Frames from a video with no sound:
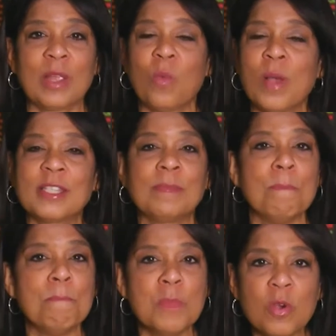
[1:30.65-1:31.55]
What's
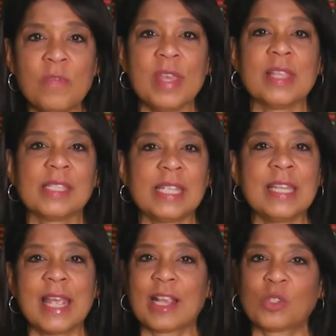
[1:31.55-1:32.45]
moving this
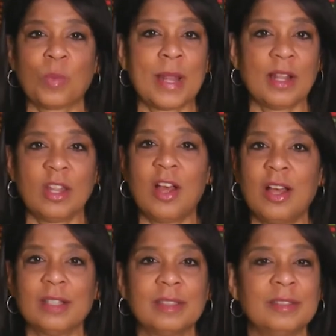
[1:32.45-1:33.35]
index right
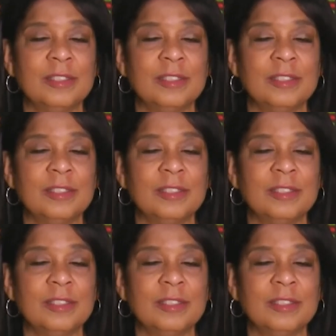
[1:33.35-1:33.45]
along?